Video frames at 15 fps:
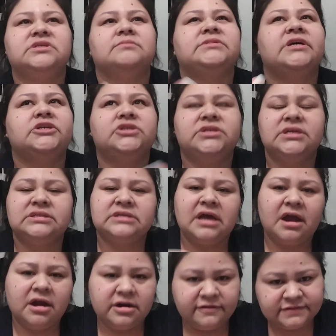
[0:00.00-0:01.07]
Sometimes you get
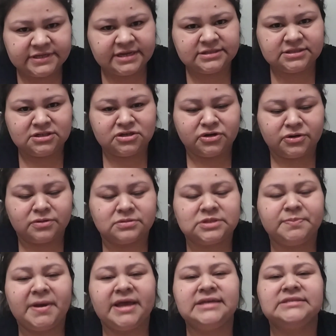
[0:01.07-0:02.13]
tired of tasting your own
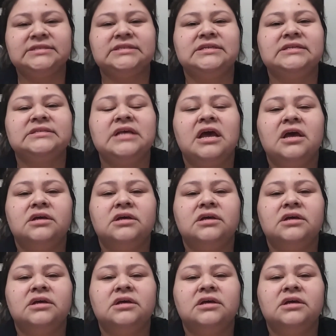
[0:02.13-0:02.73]
spices.